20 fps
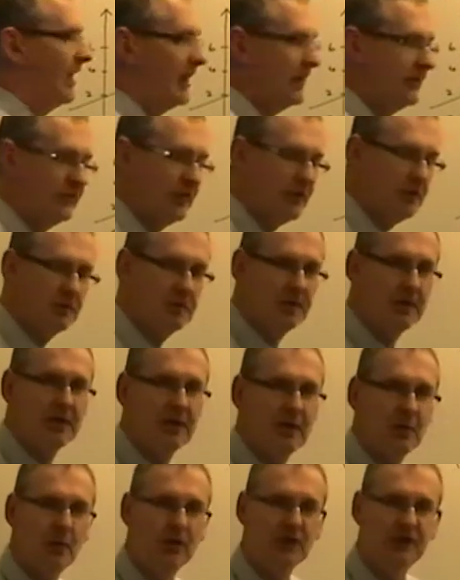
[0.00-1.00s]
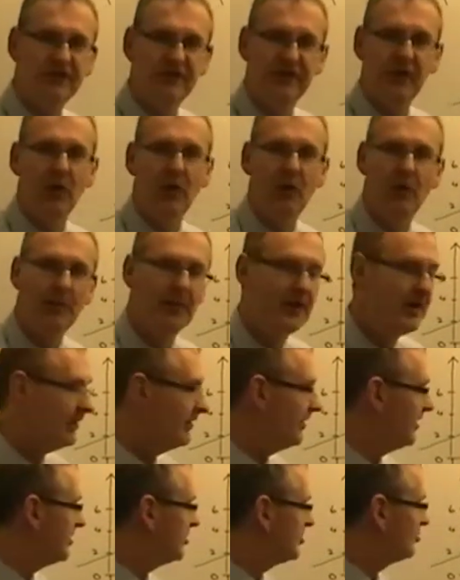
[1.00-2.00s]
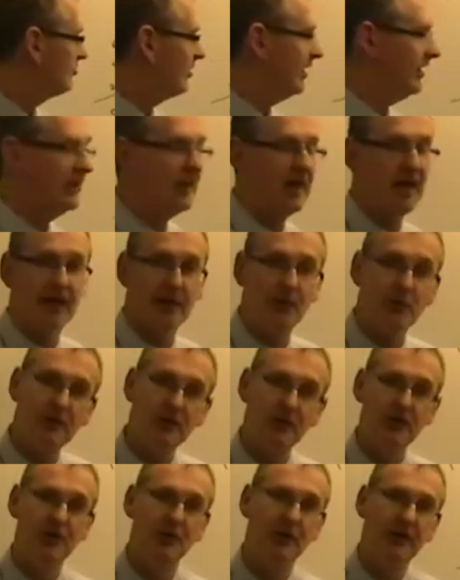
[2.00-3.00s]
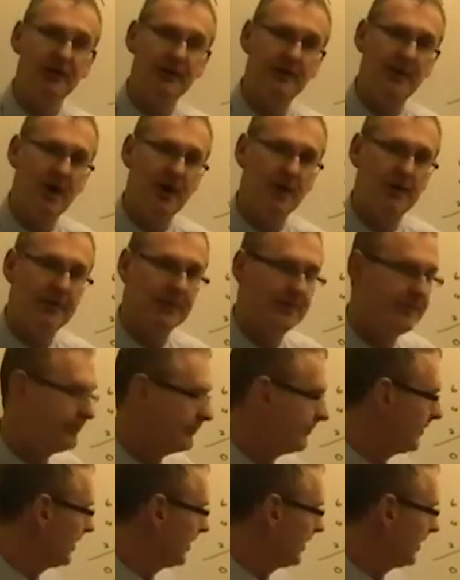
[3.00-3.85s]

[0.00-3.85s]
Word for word: gave you, which form this straight line when you join them up.